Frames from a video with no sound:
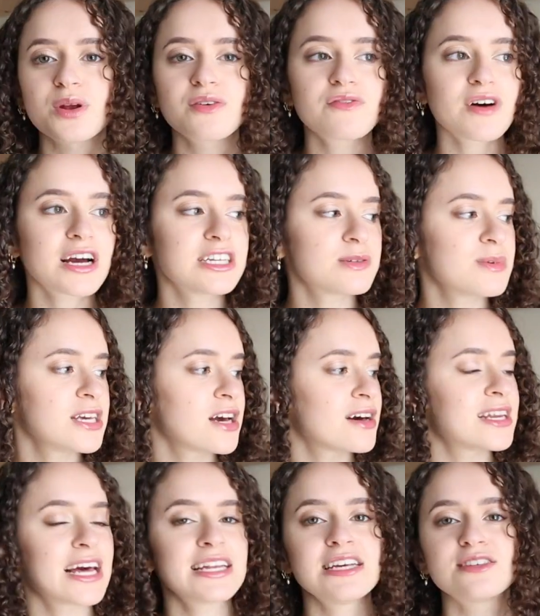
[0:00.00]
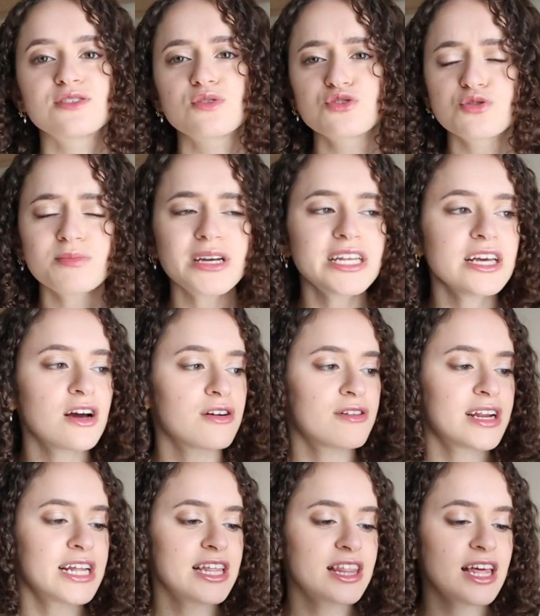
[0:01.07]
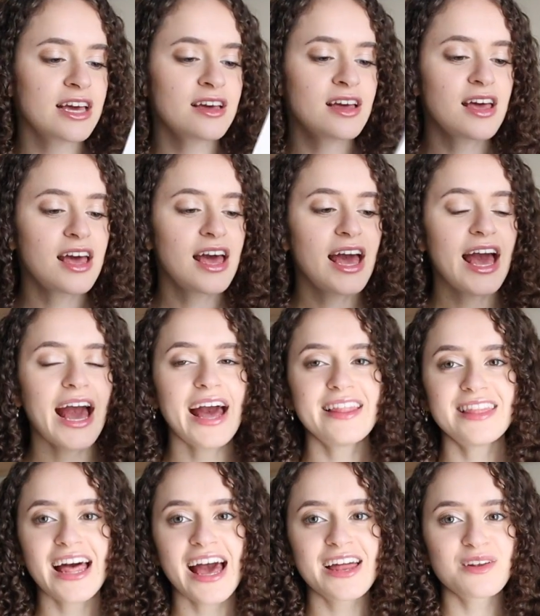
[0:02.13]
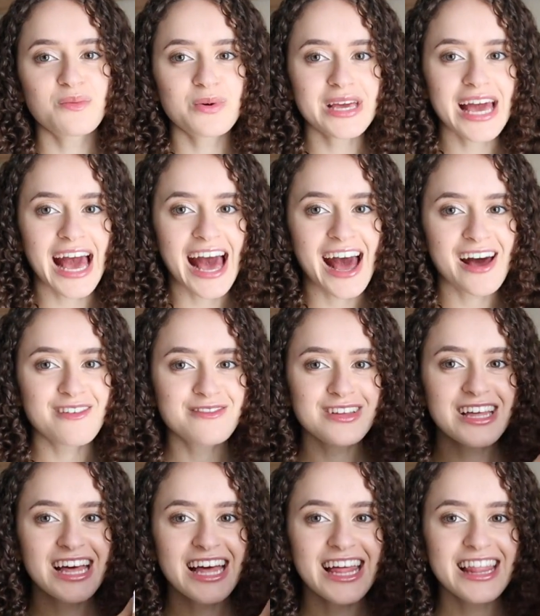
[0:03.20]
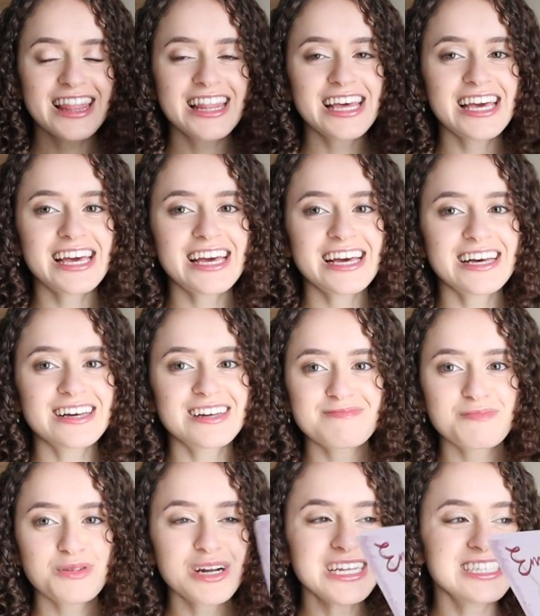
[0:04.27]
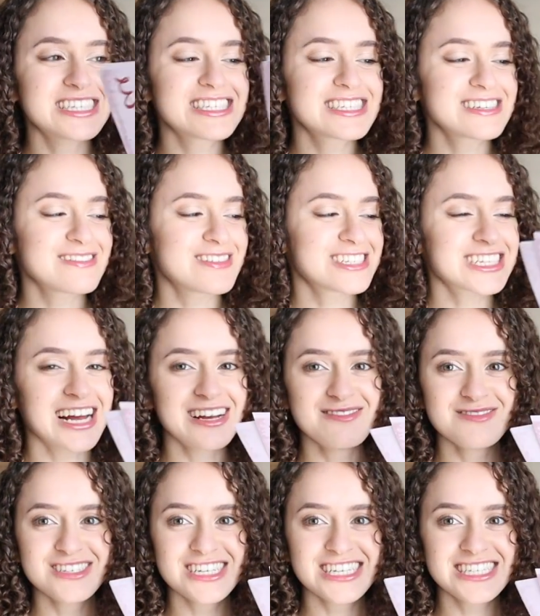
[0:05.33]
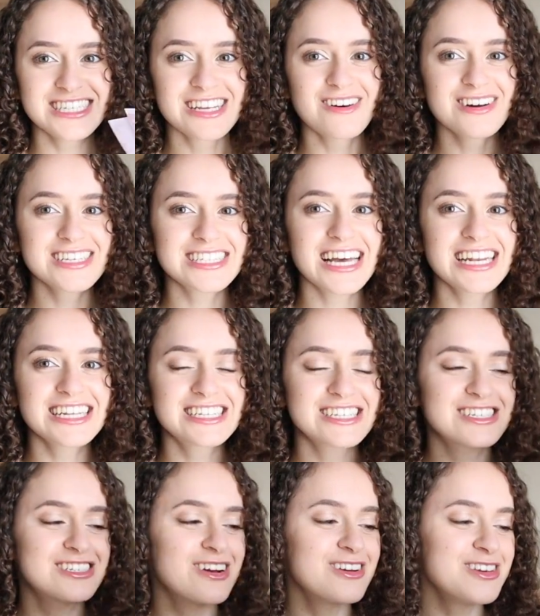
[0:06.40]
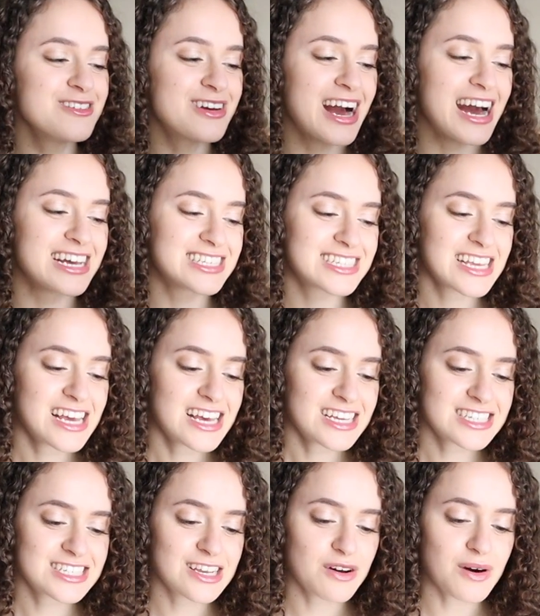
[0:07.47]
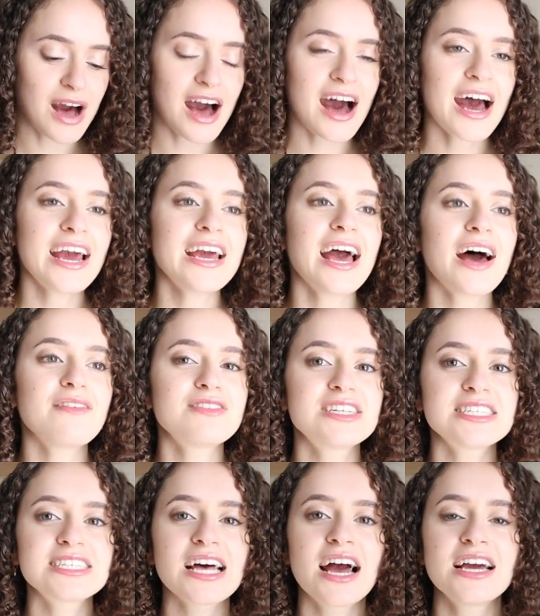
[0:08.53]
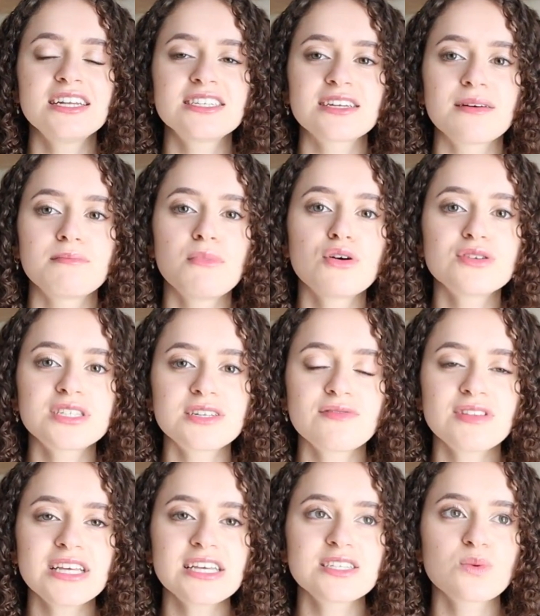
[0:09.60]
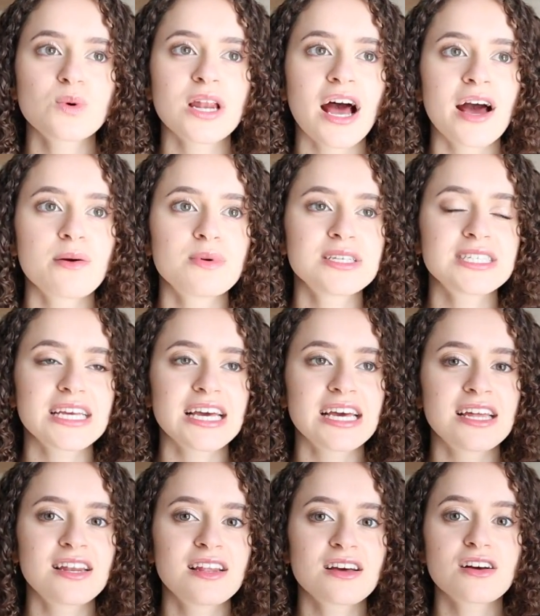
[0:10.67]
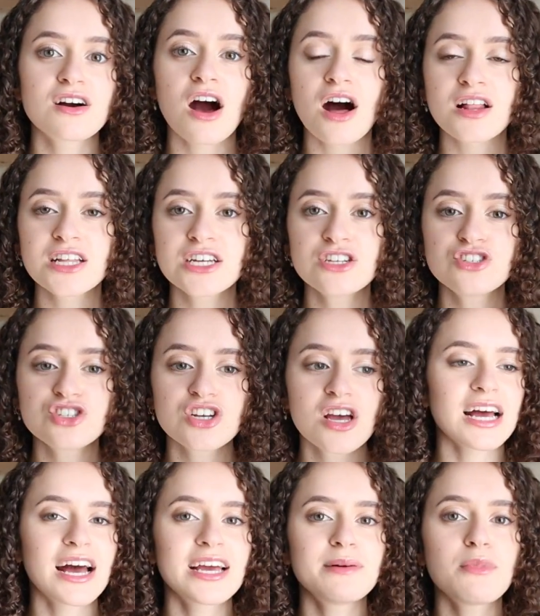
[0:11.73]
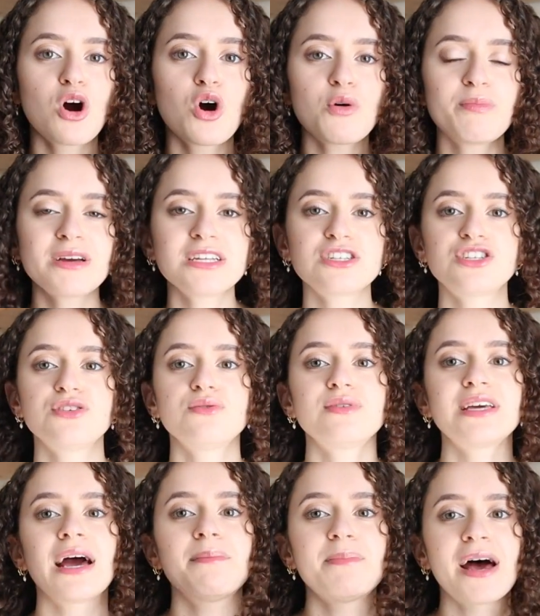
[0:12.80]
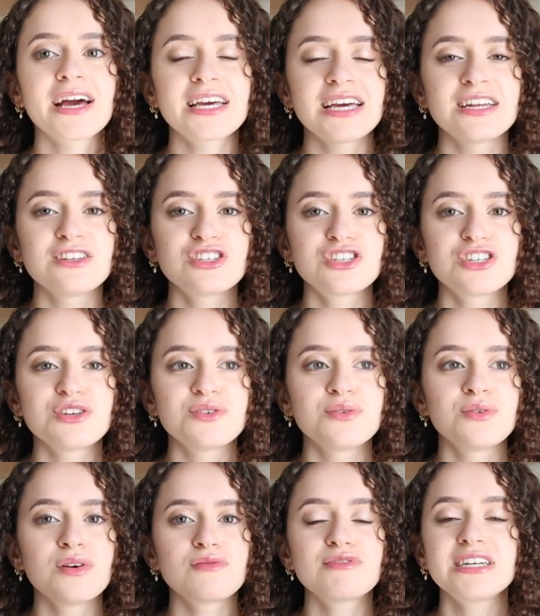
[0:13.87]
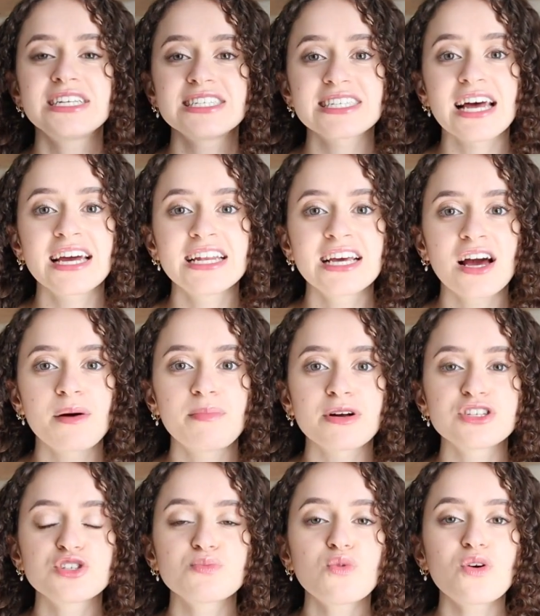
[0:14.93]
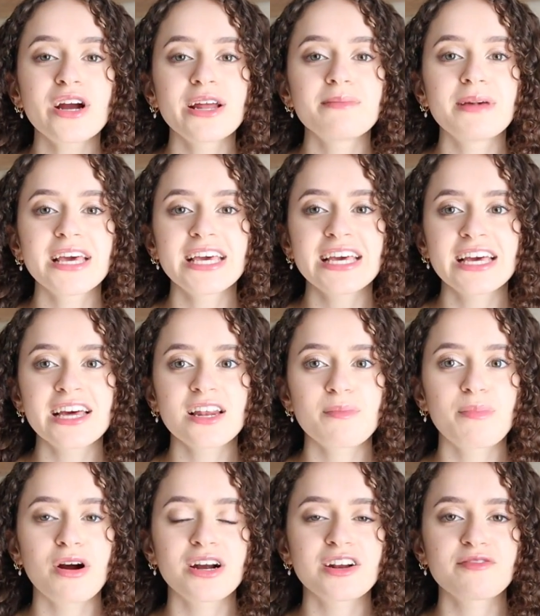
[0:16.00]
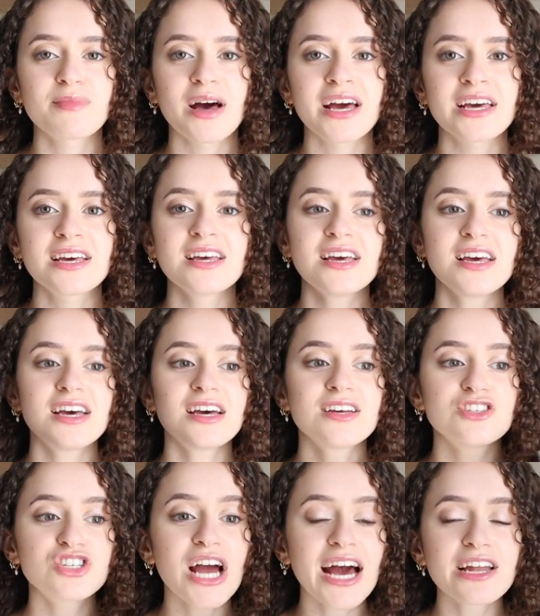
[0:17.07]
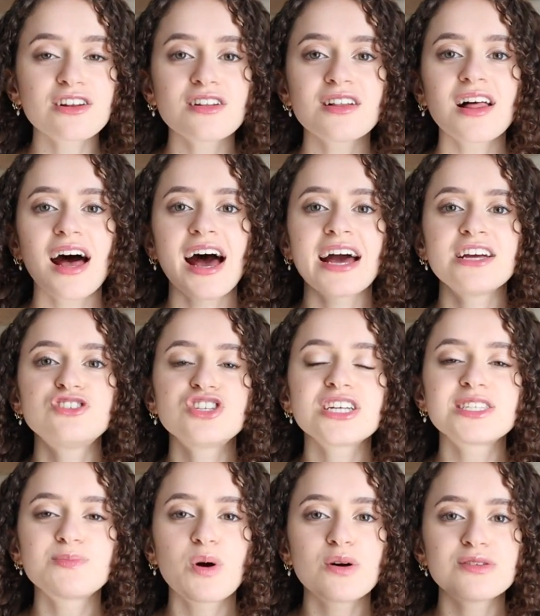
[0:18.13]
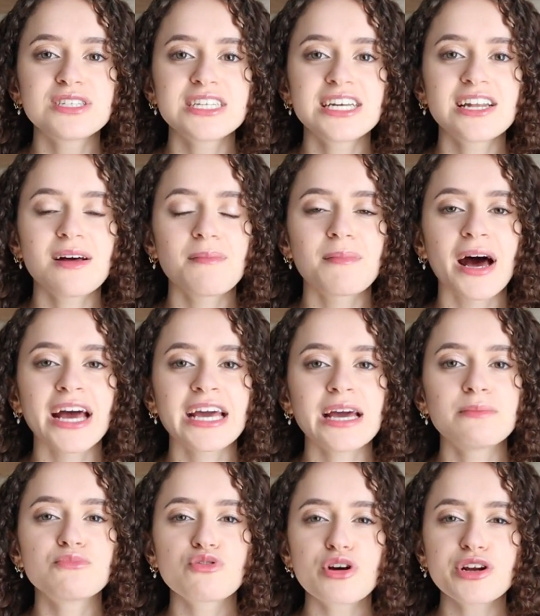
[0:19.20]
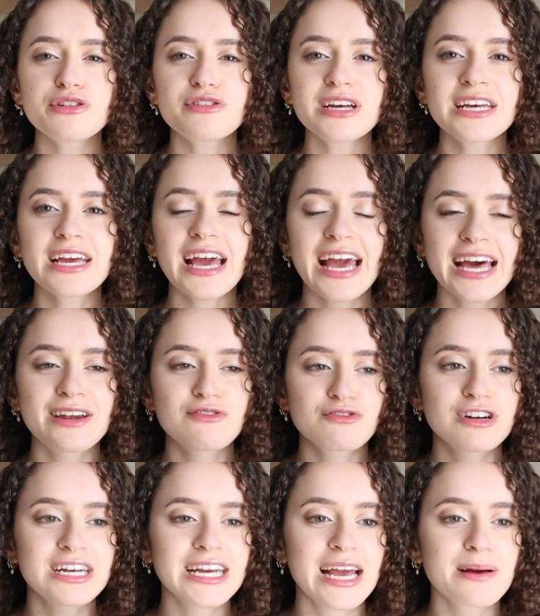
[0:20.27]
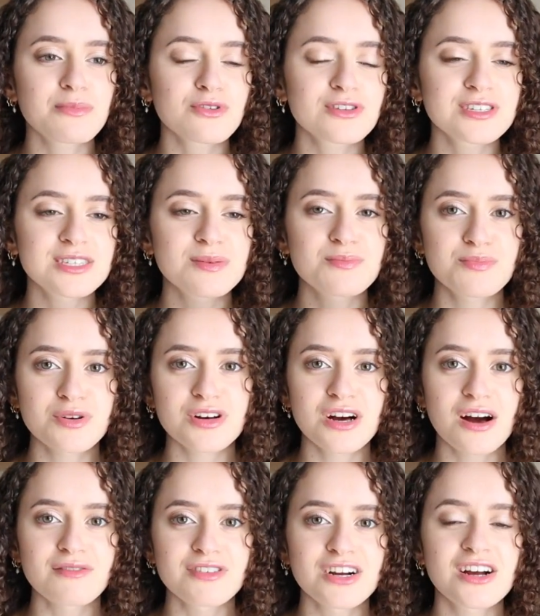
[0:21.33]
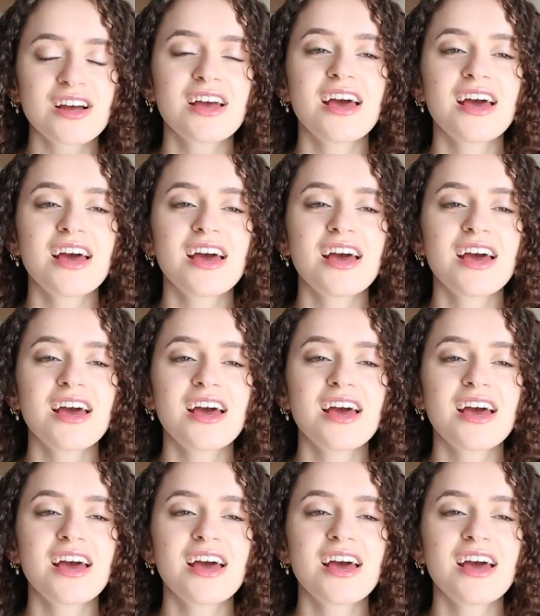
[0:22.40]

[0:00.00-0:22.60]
want to find me on any social media or anything. And then we have the prints, which I'm just so excited to show you guys. So I have designed most of these when I was in college. I am hoping to get back into redesigning a bunch more and making it a part of my channel. I just posted my embroidering Anne of Green Gables book cover.